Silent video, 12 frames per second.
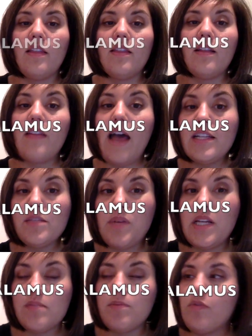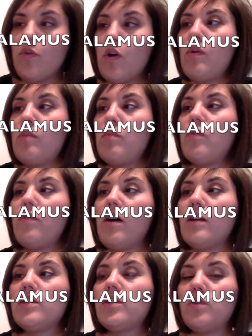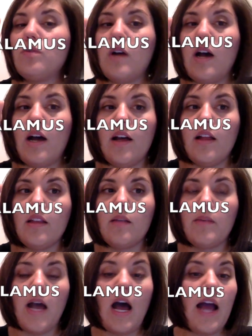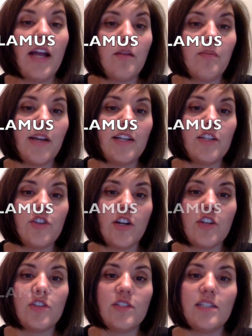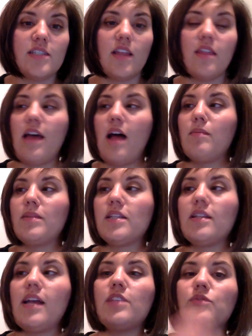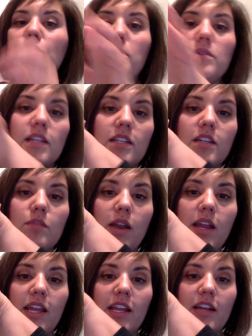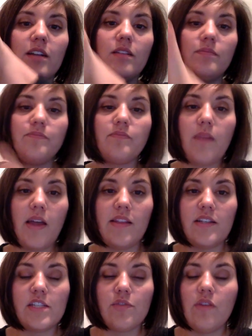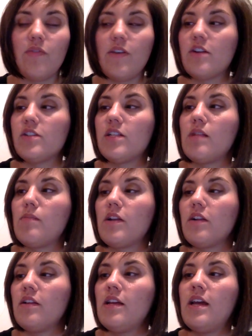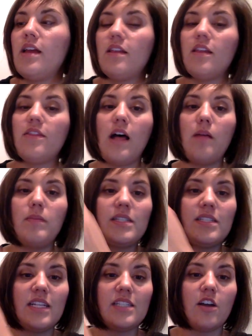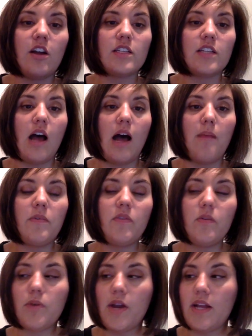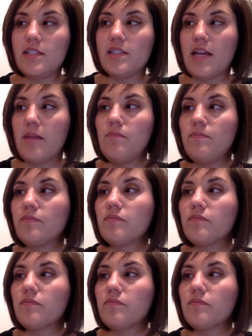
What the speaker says: The last piece before we move on to a little bit higher brain structures is the thalamus, and that's represented right here by these three fingers in the middle. The thalamus sits on top of the brainstem,